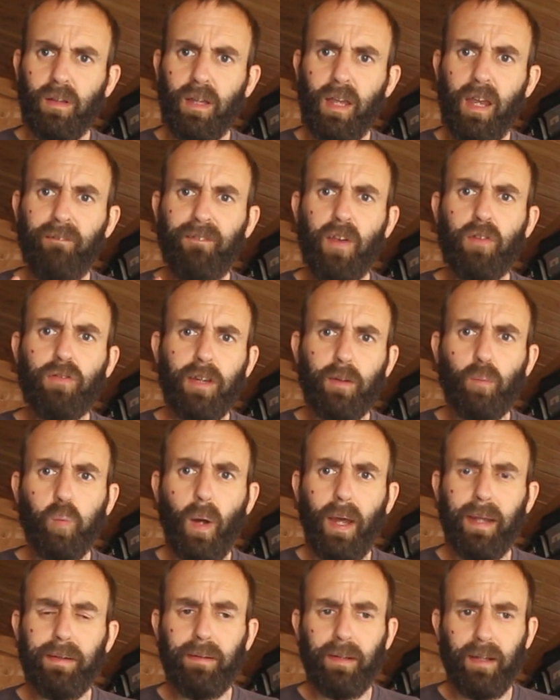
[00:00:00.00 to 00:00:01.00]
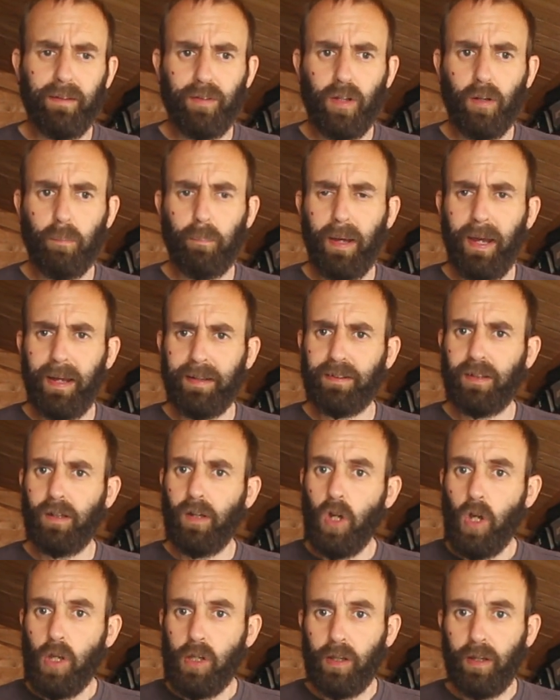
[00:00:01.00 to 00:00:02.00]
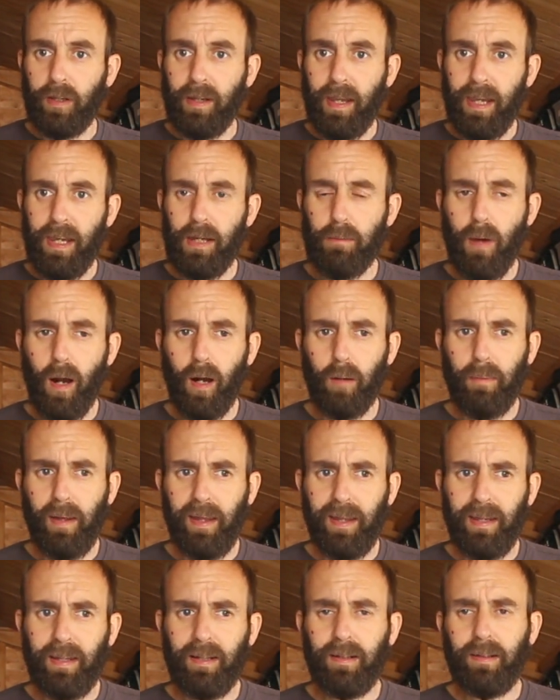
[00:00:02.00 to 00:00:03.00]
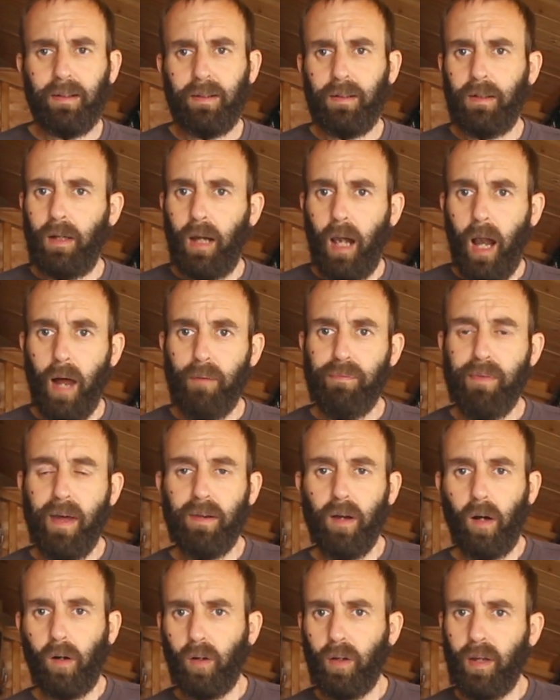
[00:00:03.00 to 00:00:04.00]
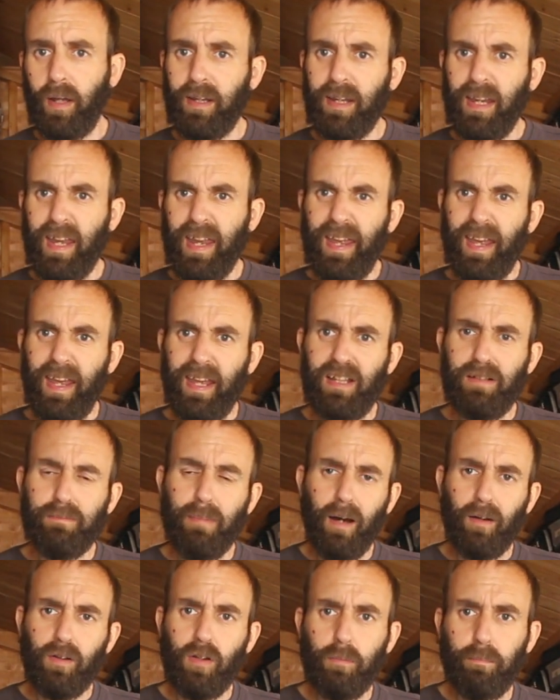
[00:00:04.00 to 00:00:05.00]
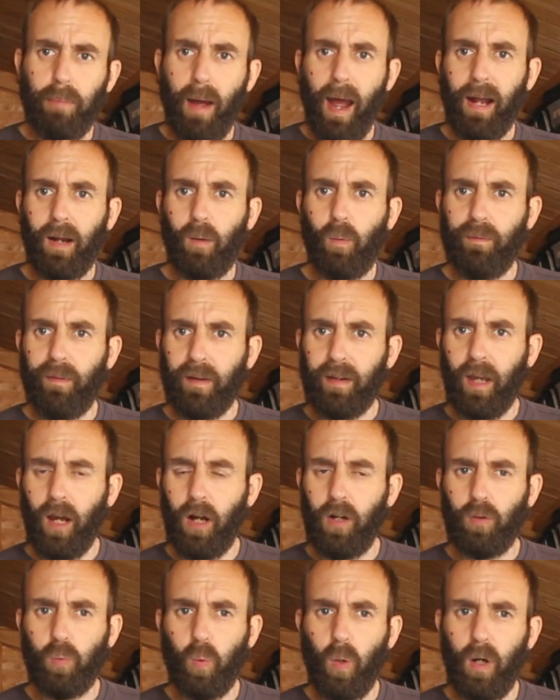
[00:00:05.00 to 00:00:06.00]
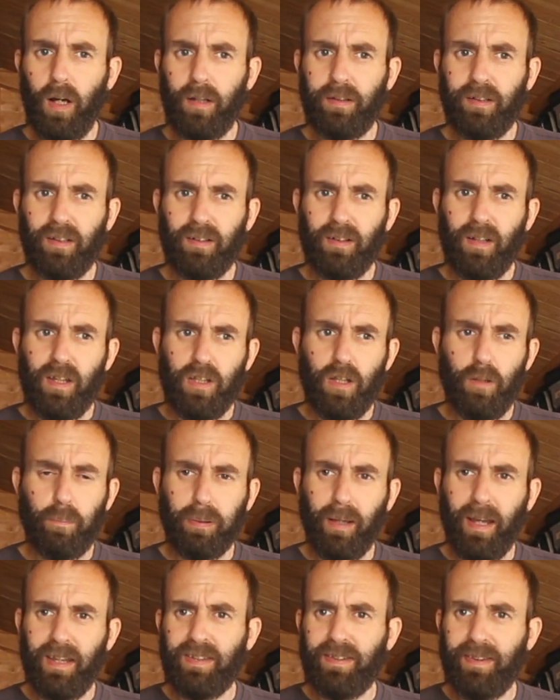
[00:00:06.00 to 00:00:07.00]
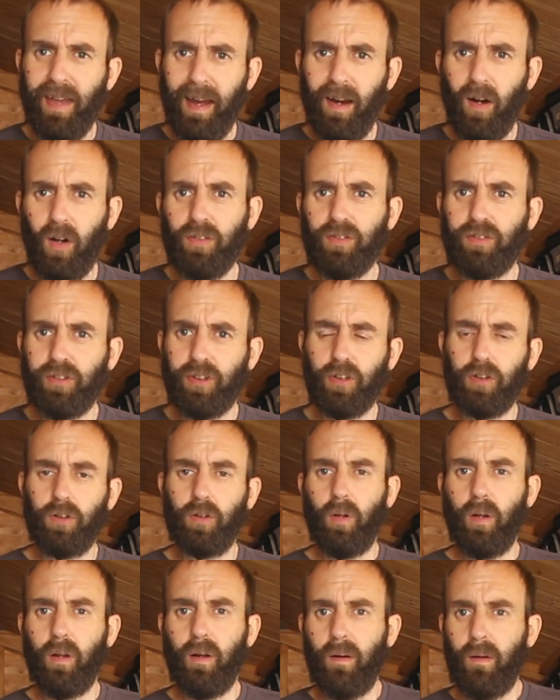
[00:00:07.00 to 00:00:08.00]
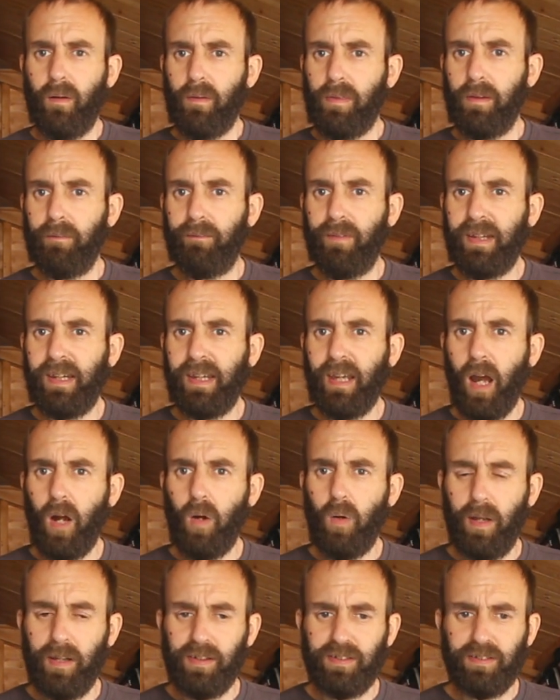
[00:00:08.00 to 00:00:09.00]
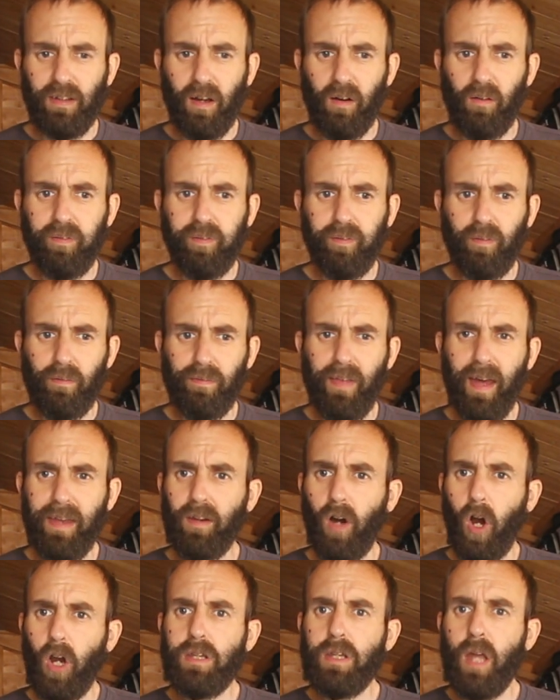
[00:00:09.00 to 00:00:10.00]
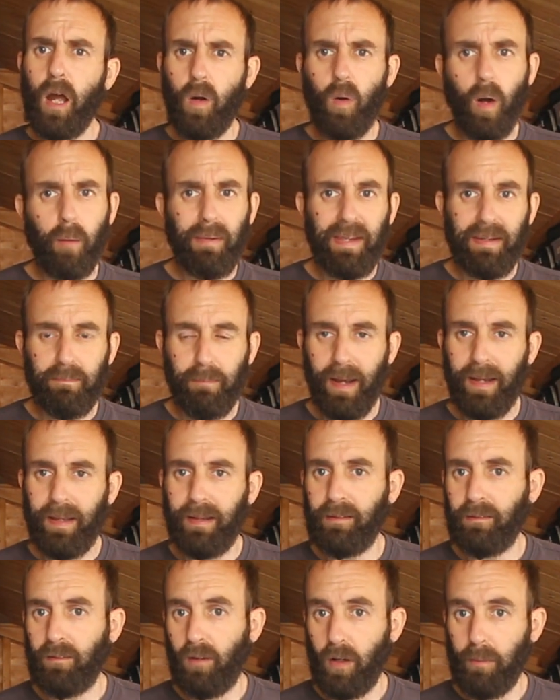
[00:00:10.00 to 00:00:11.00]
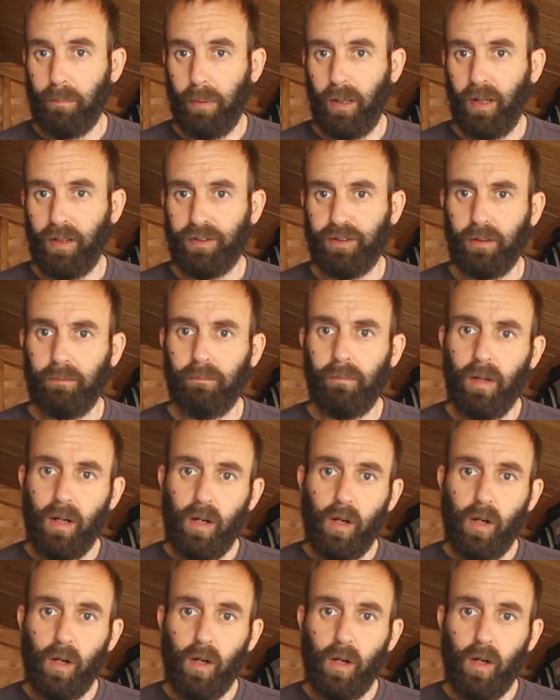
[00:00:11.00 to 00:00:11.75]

if you did win, if you picked, you're going to email me and then I'm going to email you back with a code word. You place that onto the video itself, then I know I'm emailing the right person.